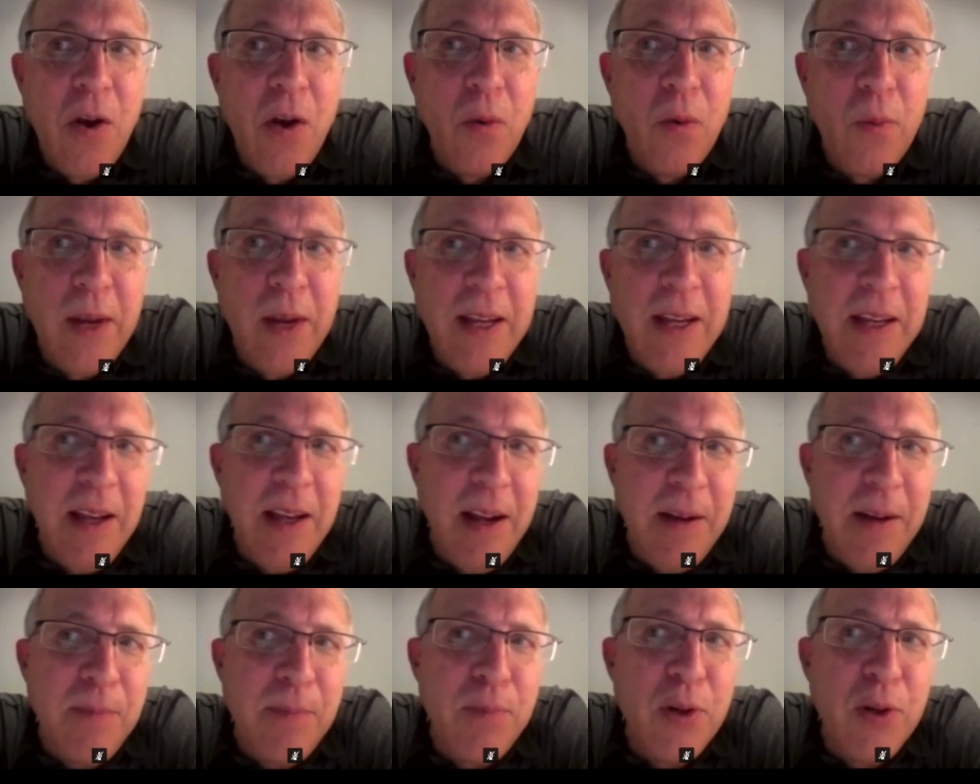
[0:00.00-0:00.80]
we
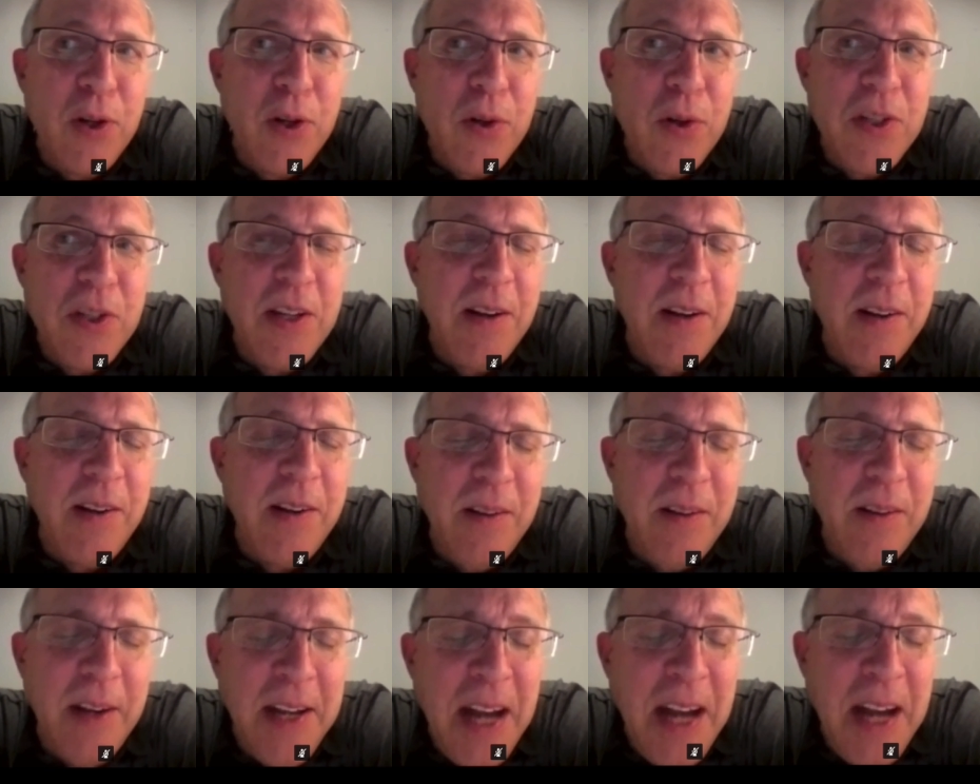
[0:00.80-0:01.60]
produced
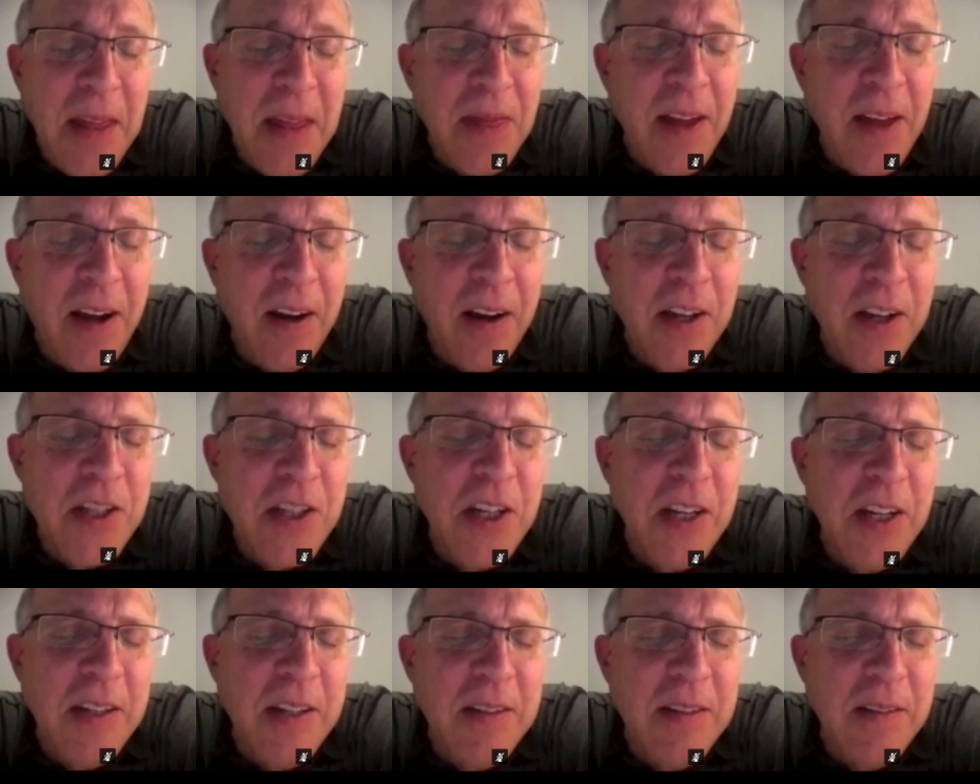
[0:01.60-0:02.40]
an
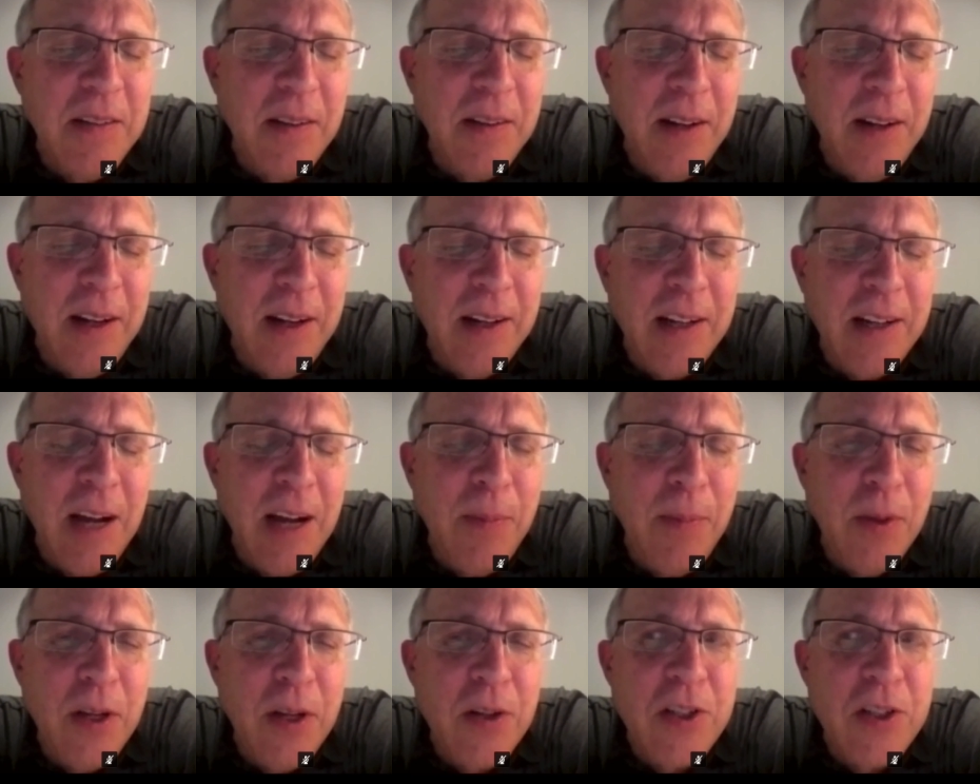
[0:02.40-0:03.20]
anthology a
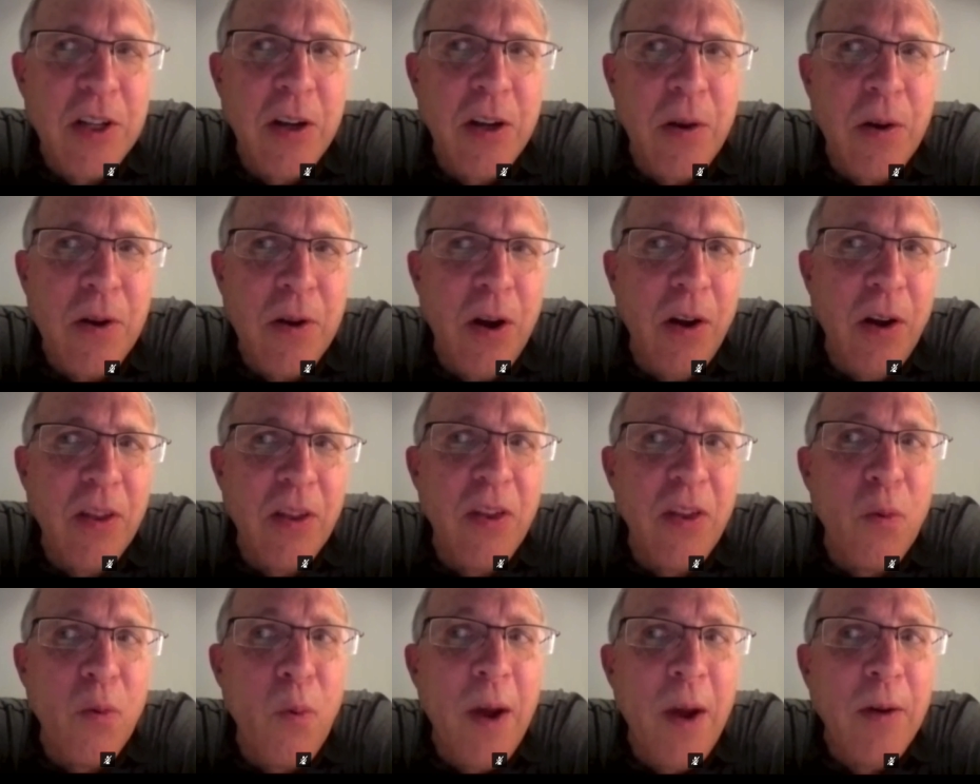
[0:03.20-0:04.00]
couple years ago called
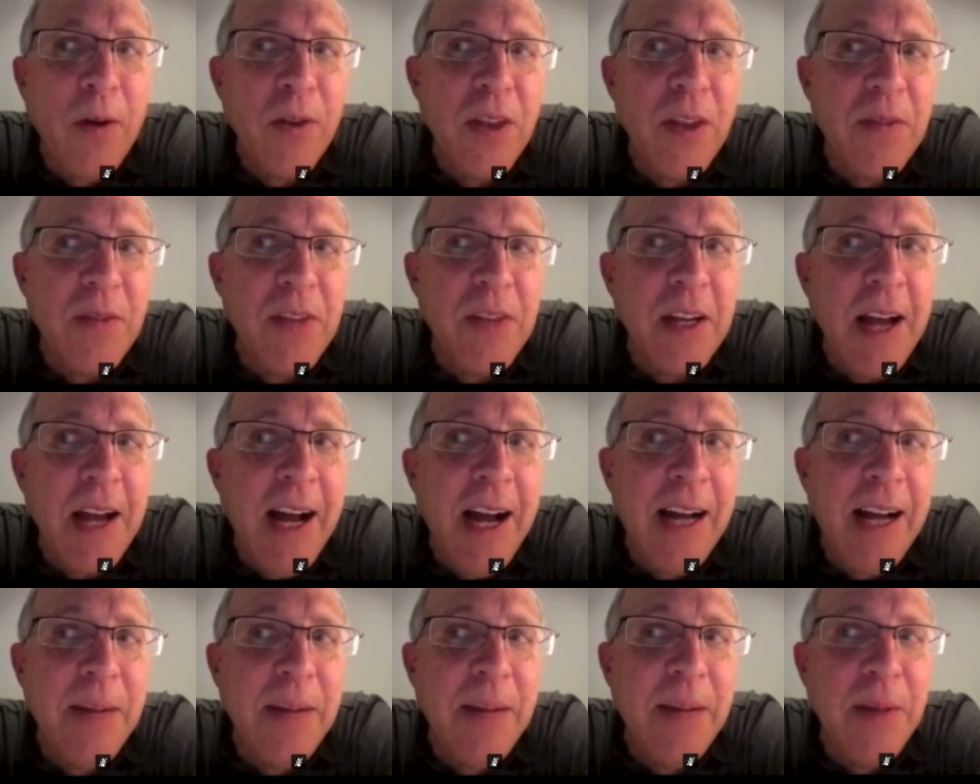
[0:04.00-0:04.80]
The Wealth of the
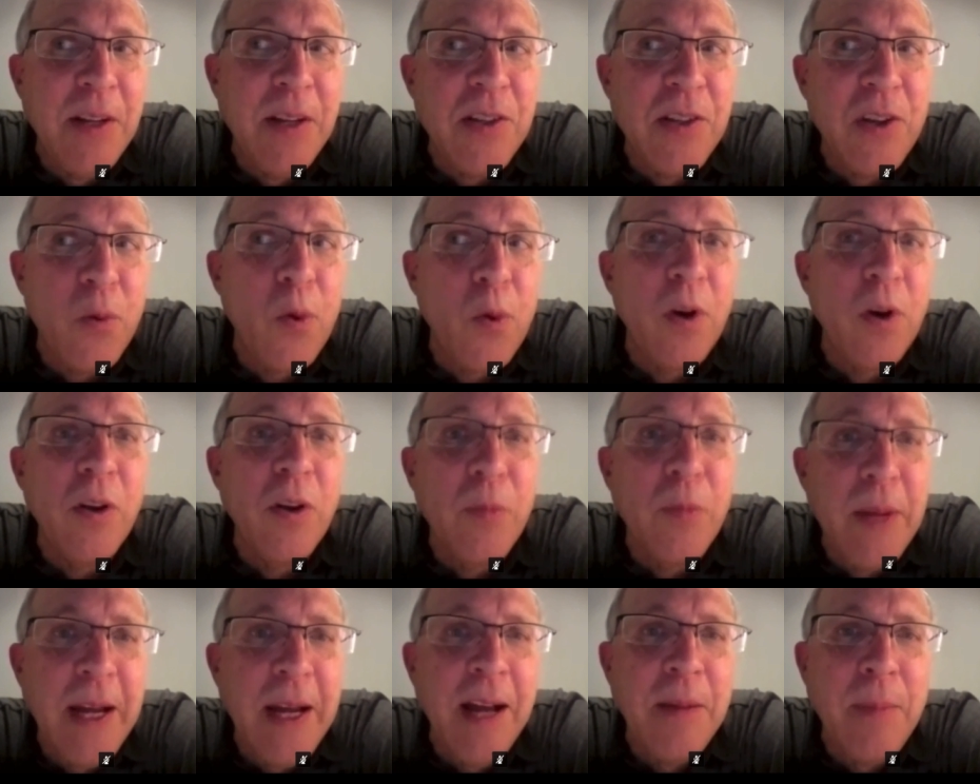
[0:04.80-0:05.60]
Commons, A World
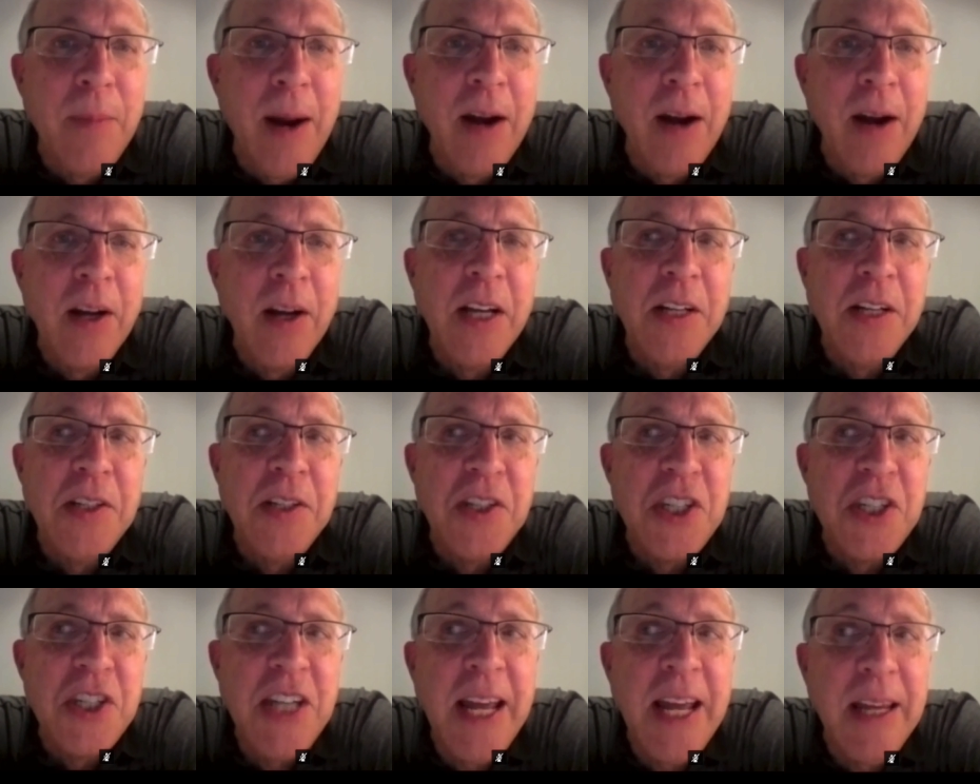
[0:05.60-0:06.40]
Beyond Market and
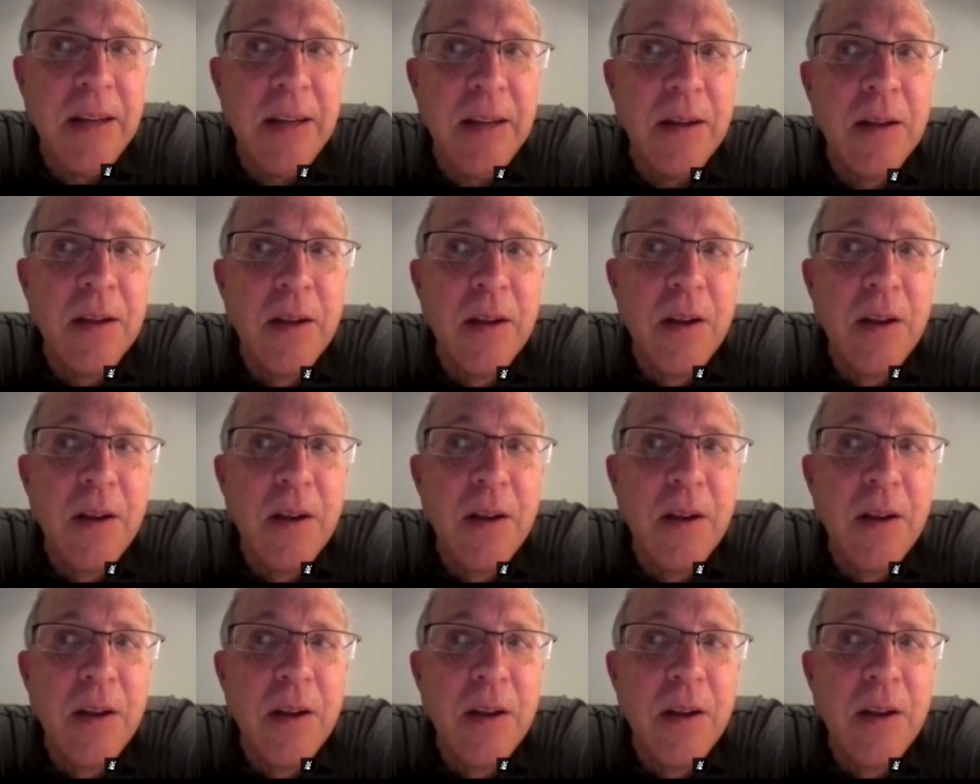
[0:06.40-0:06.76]
State,